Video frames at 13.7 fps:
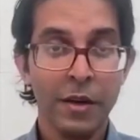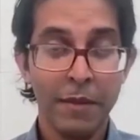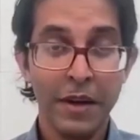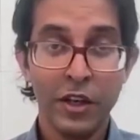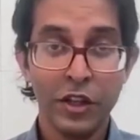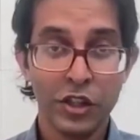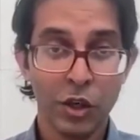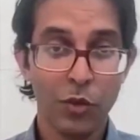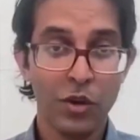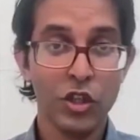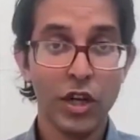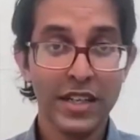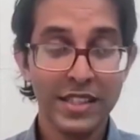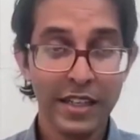making sure we're
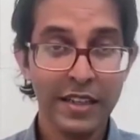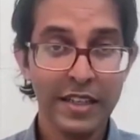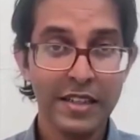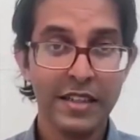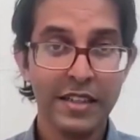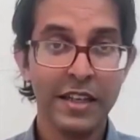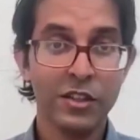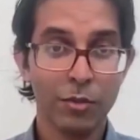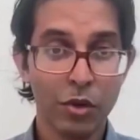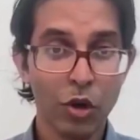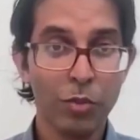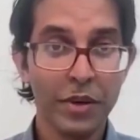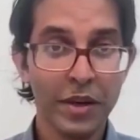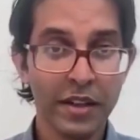dressing these things
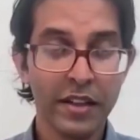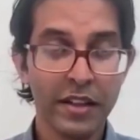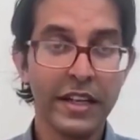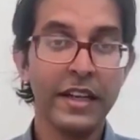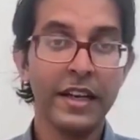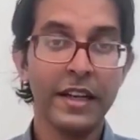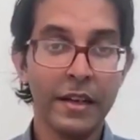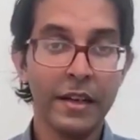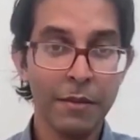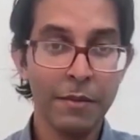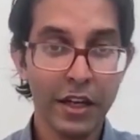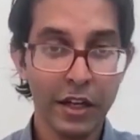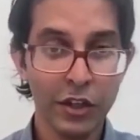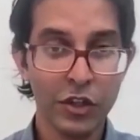appropriately and
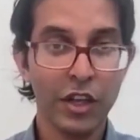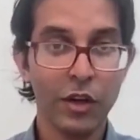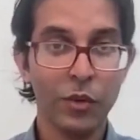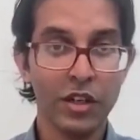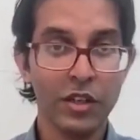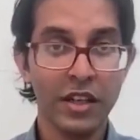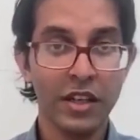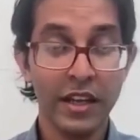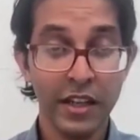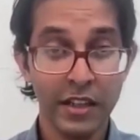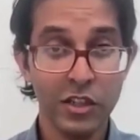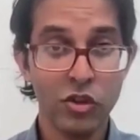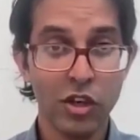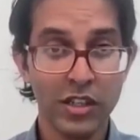making sure that we're taking
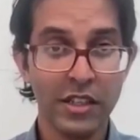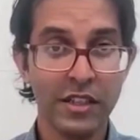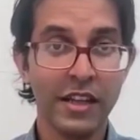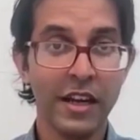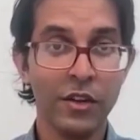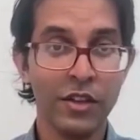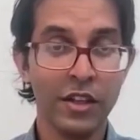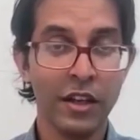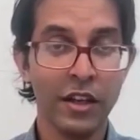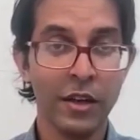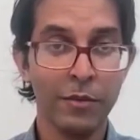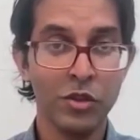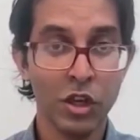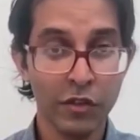these dressing down and
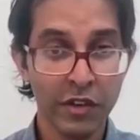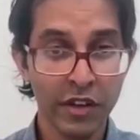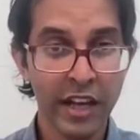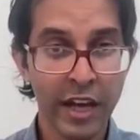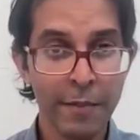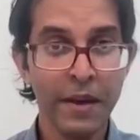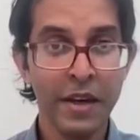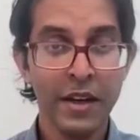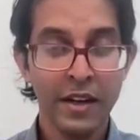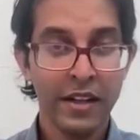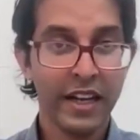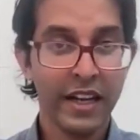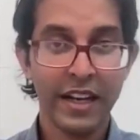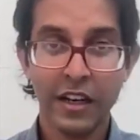observing them.
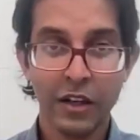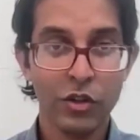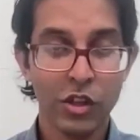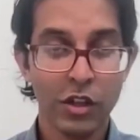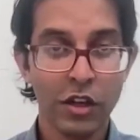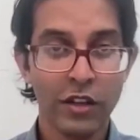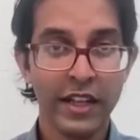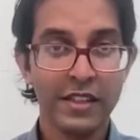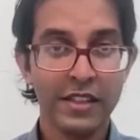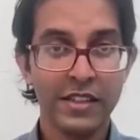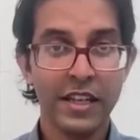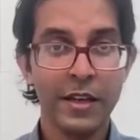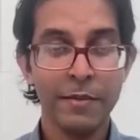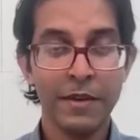That kind of goes along that
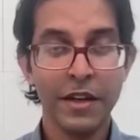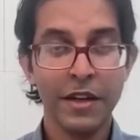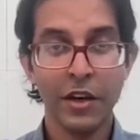same,